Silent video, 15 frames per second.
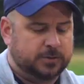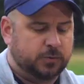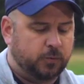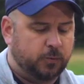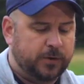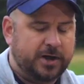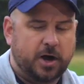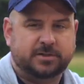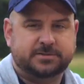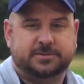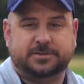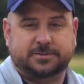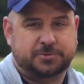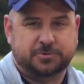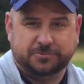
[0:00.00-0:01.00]
we
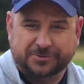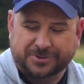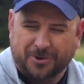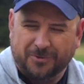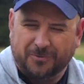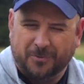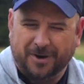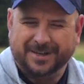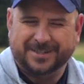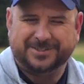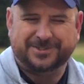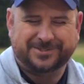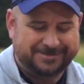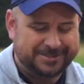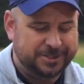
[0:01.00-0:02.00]
also don't want
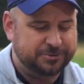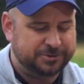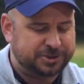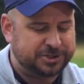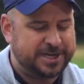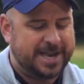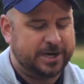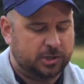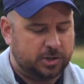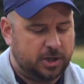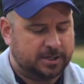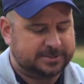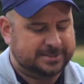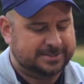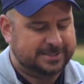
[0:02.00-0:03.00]
to use channel
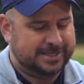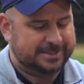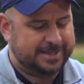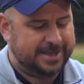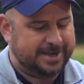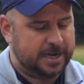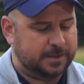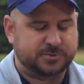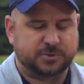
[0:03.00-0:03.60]
locks to tighten that up.